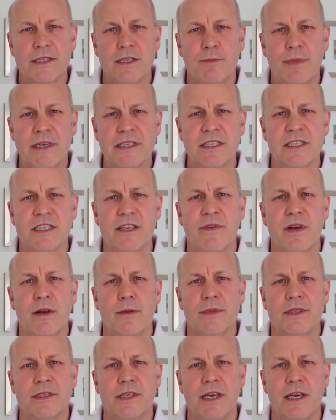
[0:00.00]
the business
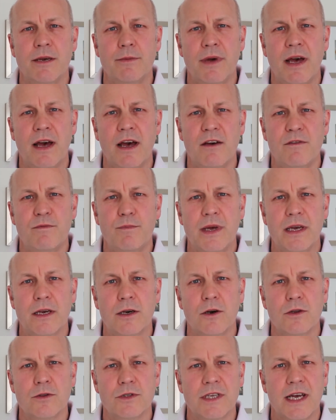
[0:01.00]
development team have been
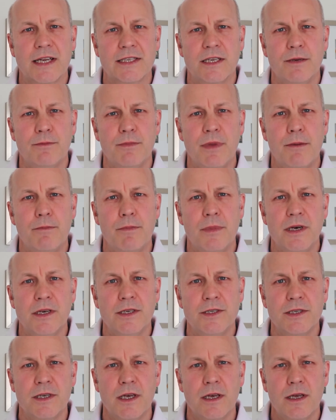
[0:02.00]
contacting
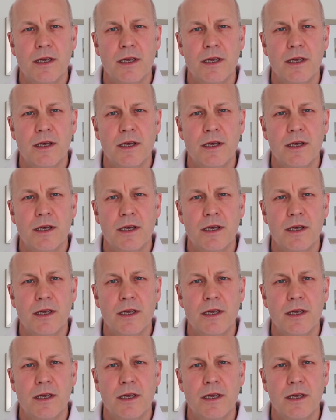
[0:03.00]
members